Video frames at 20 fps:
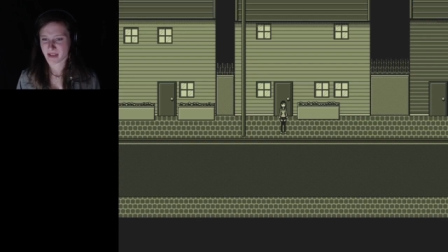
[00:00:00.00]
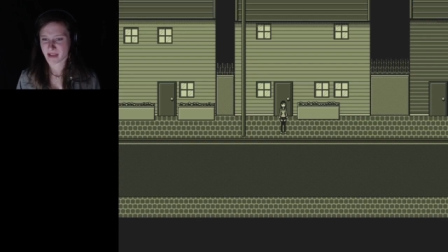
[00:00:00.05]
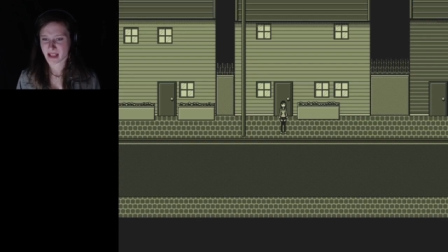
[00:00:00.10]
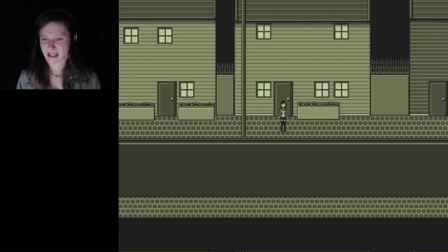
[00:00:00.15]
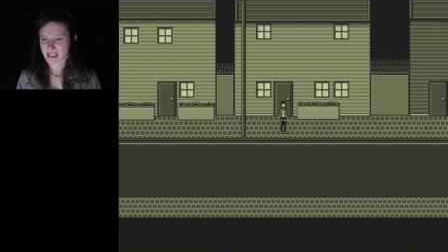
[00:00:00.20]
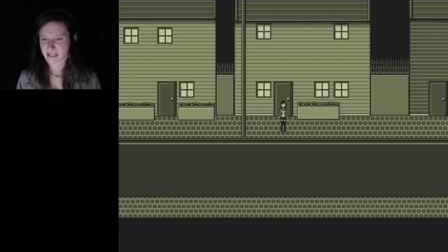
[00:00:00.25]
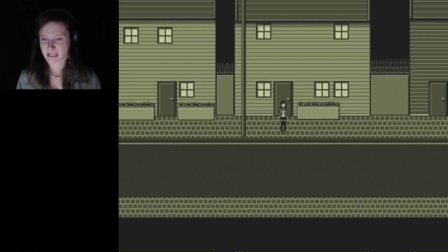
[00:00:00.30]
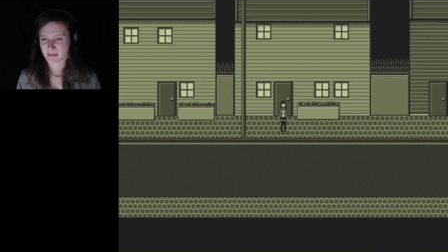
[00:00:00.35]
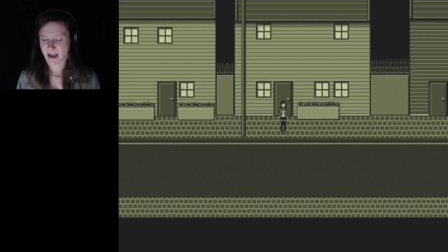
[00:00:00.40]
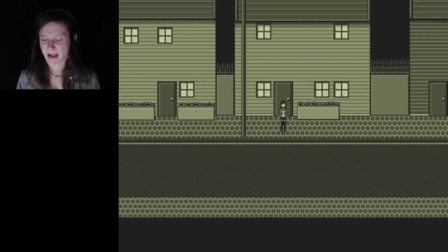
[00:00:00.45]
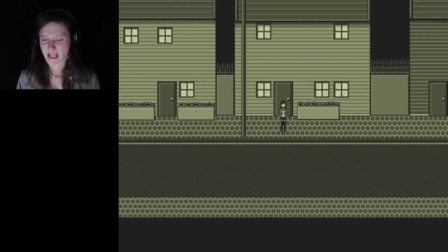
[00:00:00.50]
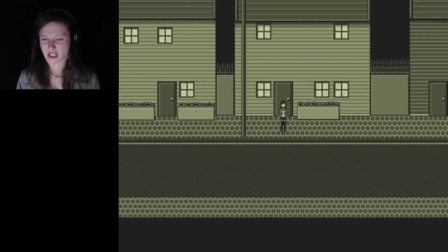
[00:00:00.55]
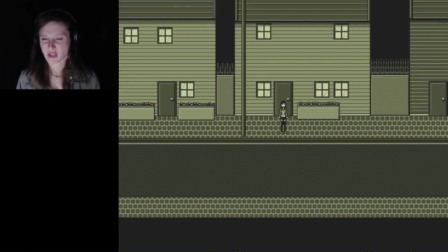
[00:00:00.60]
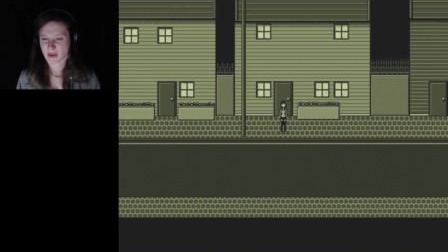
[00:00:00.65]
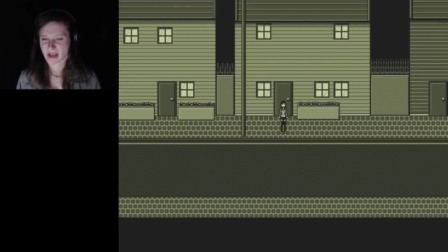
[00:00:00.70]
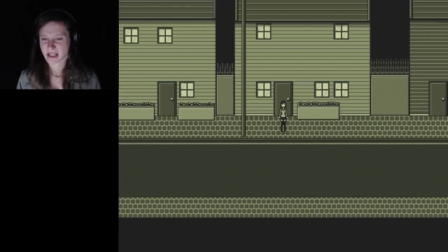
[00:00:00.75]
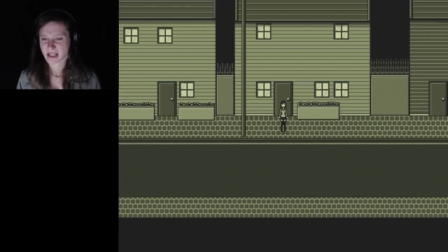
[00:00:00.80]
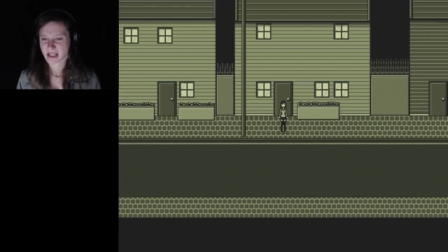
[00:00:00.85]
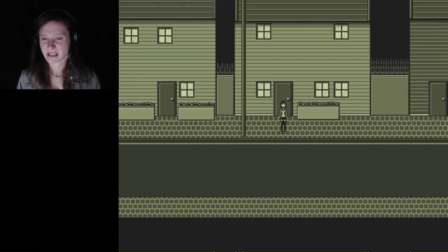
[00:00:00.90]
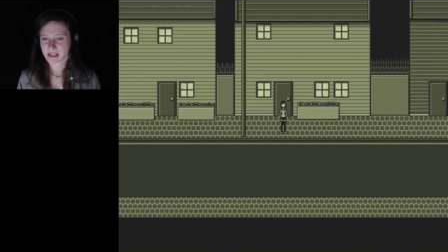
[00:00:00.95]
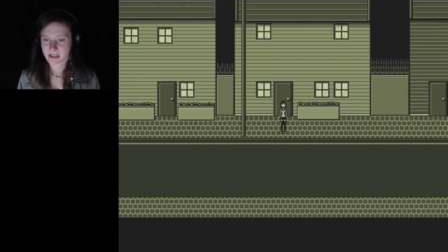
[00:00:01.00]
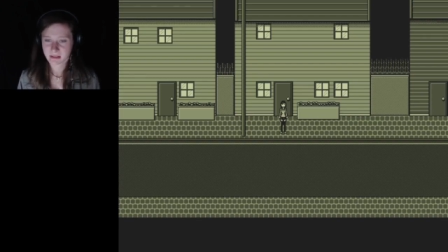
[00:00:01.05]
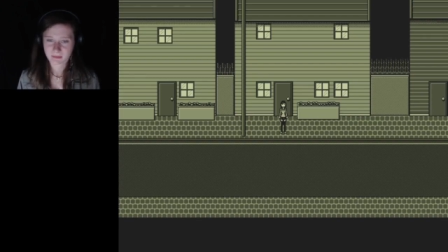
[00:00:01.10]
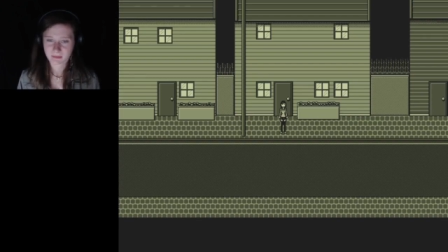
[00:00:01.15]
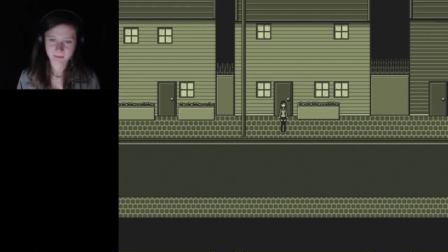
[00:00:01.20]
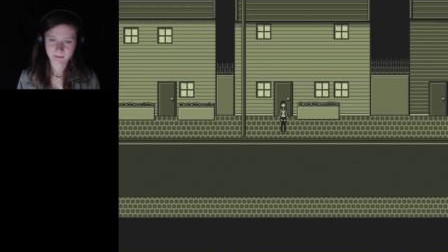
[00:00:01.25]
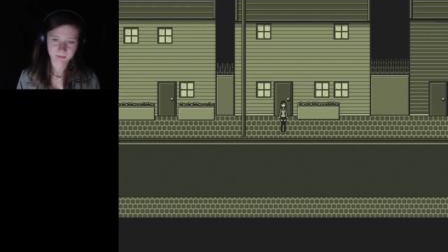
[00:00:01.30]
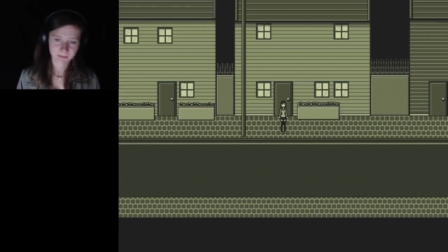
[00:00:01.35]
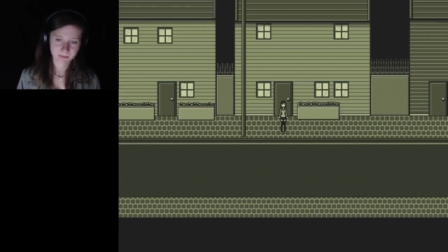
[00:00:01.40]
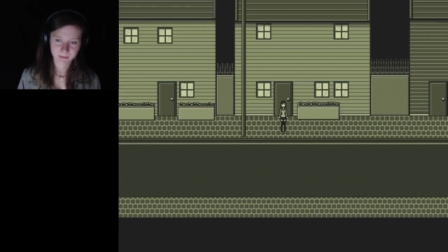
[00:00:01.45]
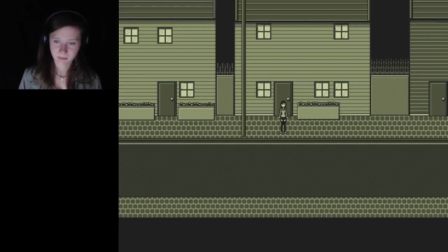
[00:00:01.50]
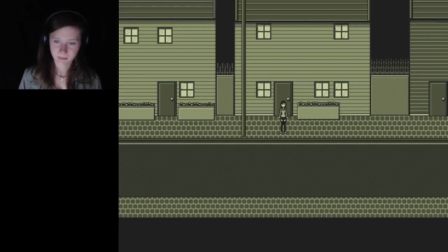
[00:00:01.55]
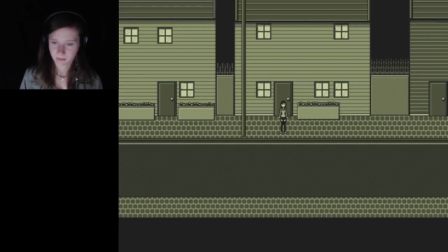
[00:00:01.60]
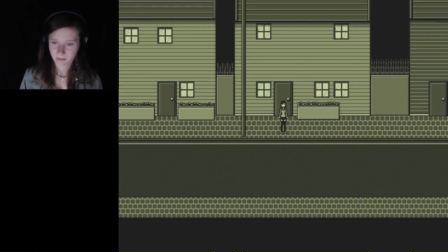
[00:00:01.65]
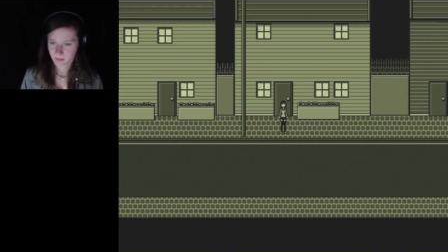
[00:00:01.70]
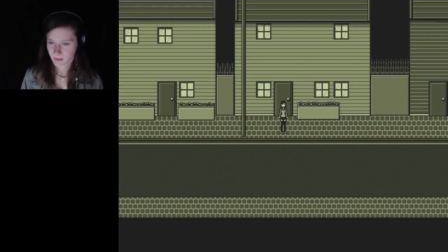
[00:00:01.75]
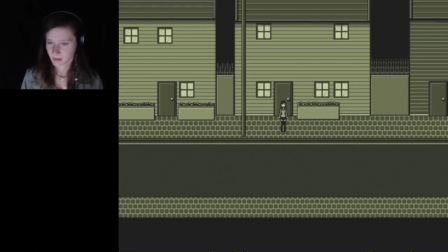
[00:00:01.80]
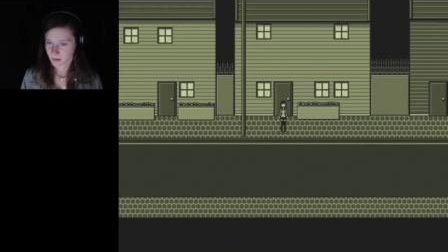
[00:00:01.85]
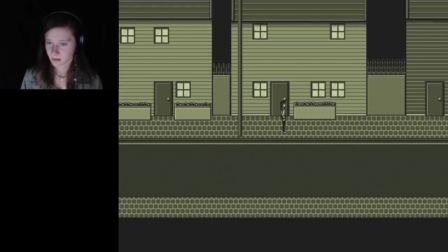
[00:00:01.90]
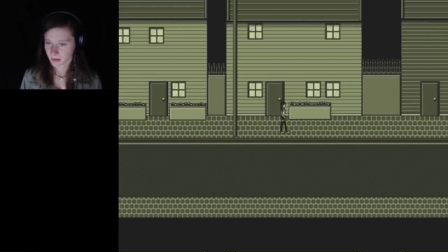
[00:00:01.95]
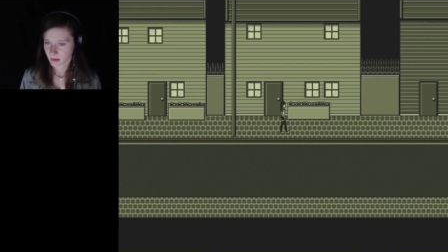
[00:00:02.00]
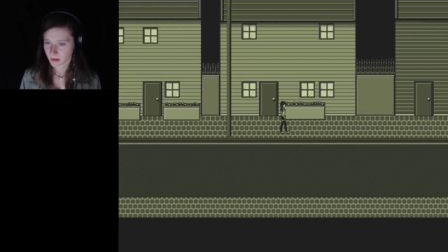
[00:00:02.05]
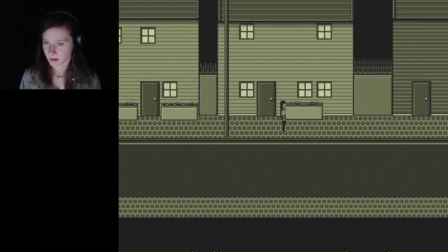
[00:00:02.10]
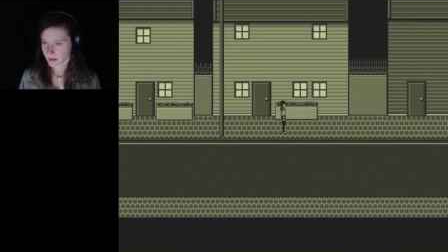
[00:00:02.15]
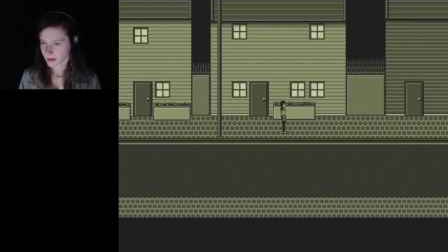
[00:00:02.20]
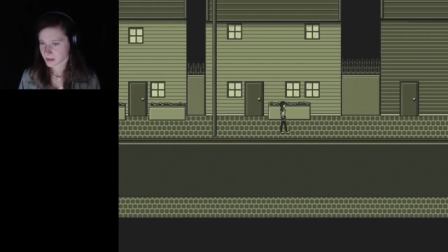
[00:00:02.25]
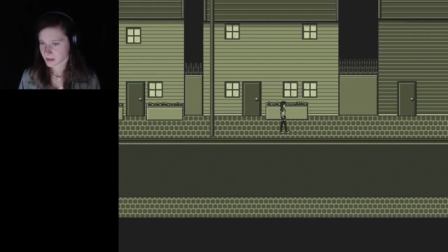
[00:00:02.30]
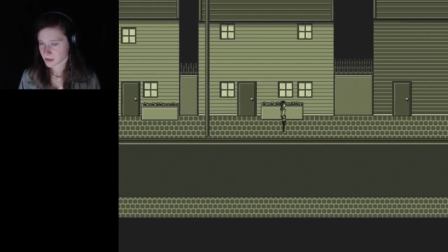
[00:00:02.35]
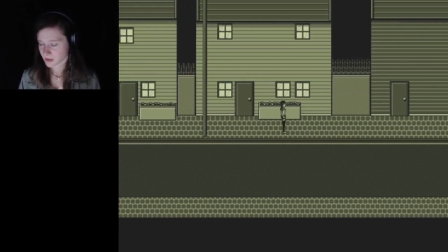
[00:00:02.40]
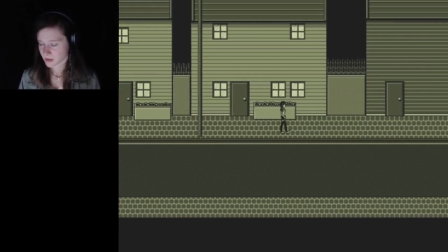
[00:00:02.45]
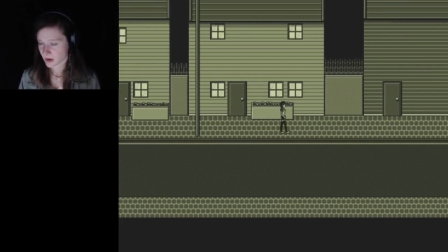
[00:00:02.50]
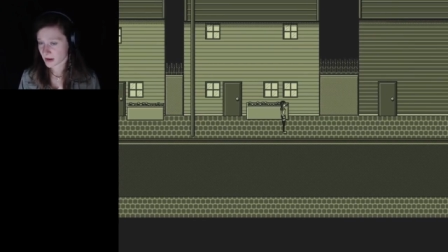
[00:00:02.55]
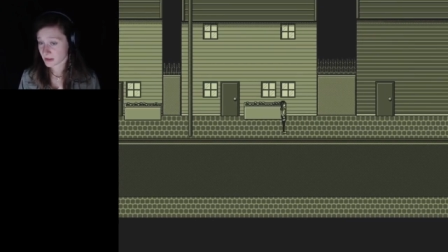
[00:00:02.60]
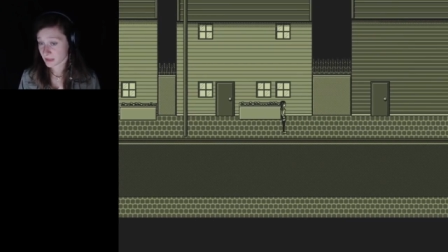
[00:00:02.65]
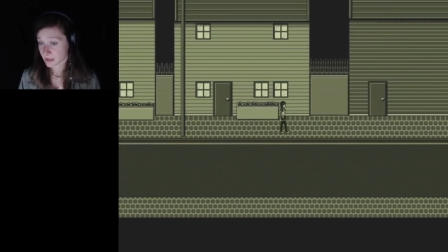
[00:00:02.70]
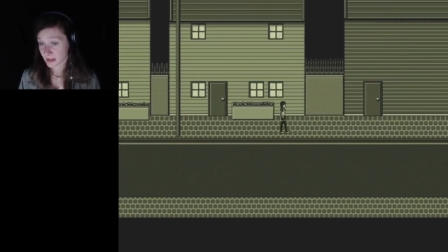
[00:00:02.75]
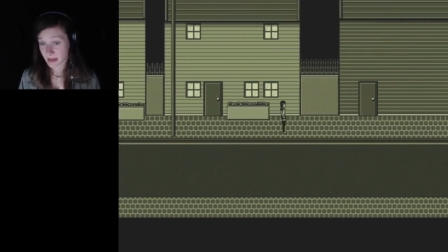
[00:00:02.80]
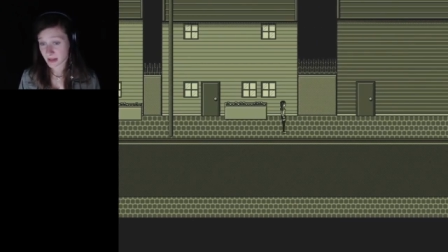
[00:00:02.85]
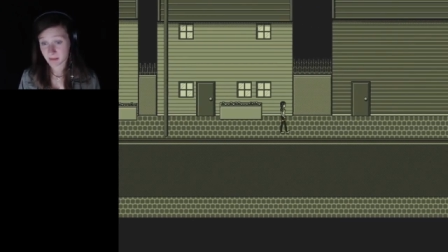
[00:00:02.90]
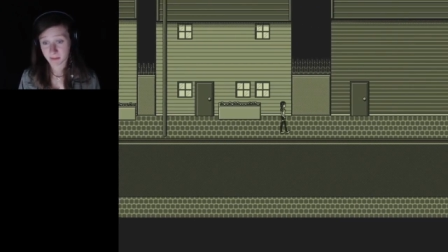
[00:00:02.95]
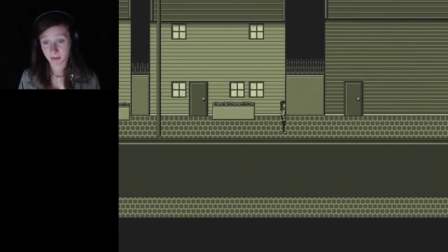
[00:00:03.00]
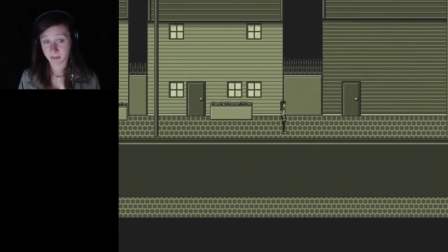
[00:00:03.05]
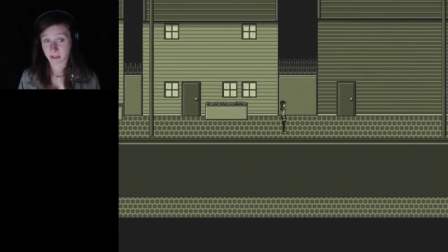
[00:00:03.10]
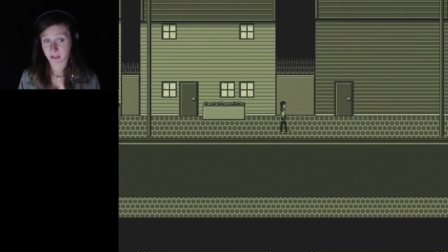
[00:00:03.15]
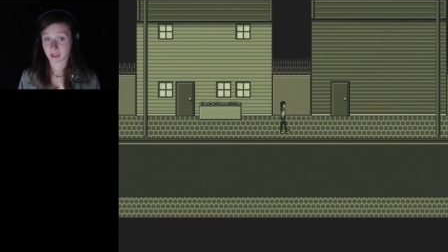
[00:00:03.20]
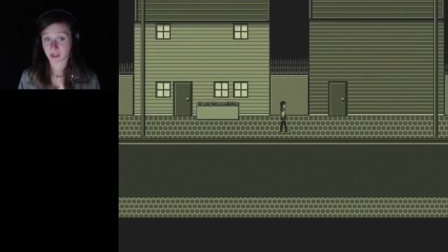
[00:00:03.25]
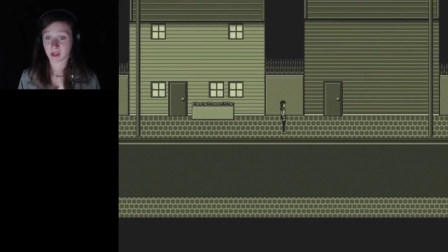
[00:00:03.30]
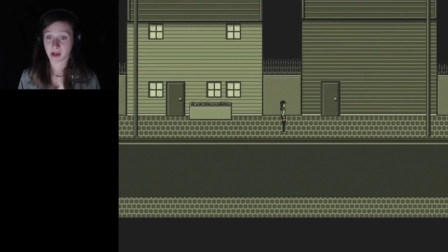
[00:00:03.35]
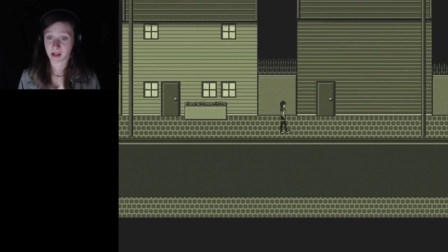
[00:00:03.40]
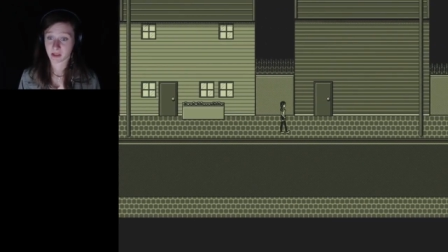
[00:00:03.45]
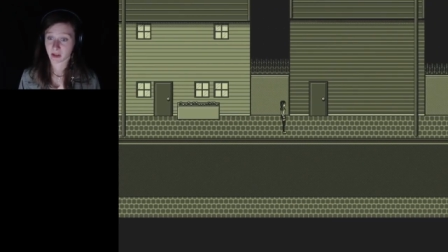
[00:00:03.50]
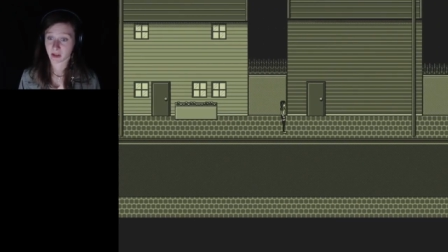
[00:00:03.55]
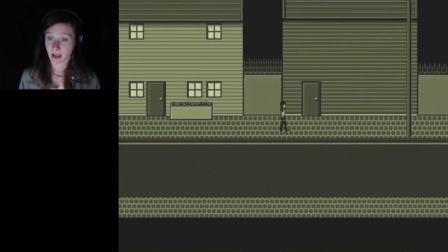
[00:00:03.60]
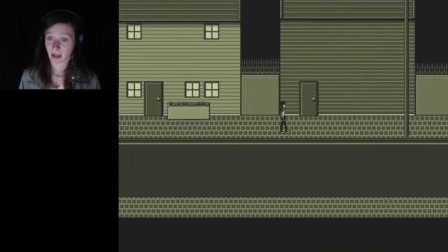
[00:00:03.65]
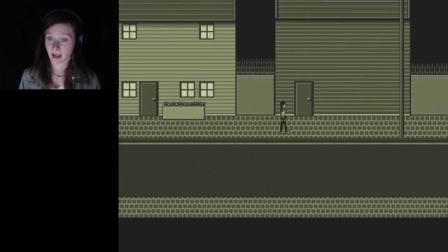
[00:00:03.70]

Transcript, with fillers: feelings, my choice. Alright, so I think I'm pretty much done in